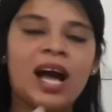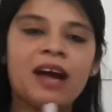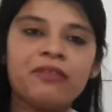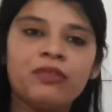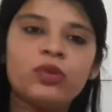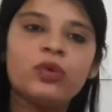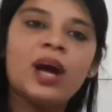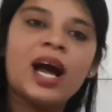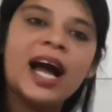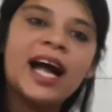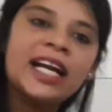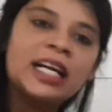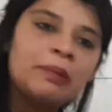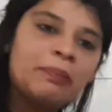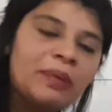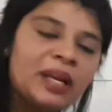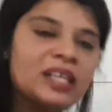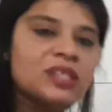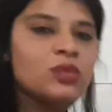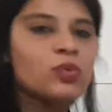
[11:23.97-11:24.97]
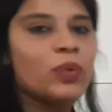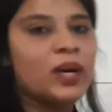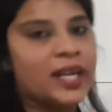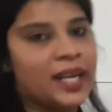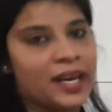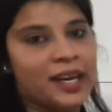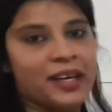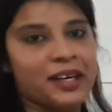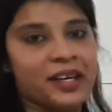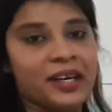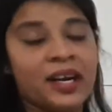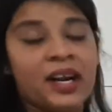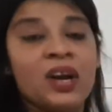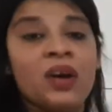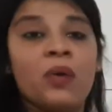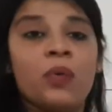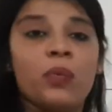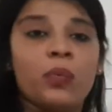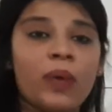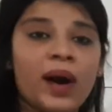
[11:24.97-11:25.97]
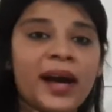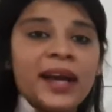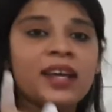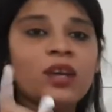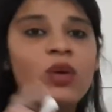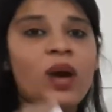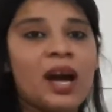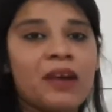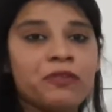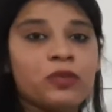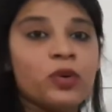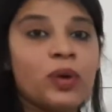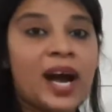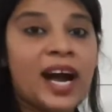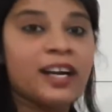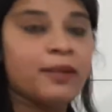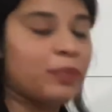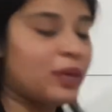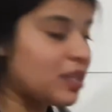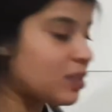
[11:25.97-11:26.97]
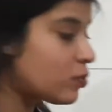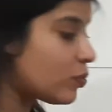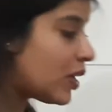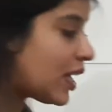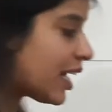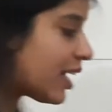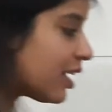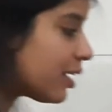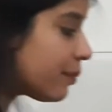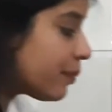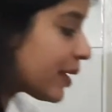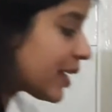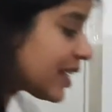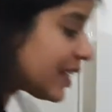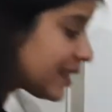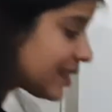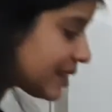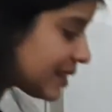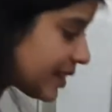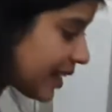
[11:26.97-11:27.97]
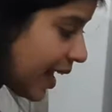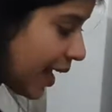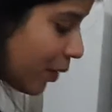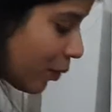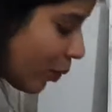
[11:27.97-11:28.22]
to add plus 1 here. Why you have to add plus 1 here? Because see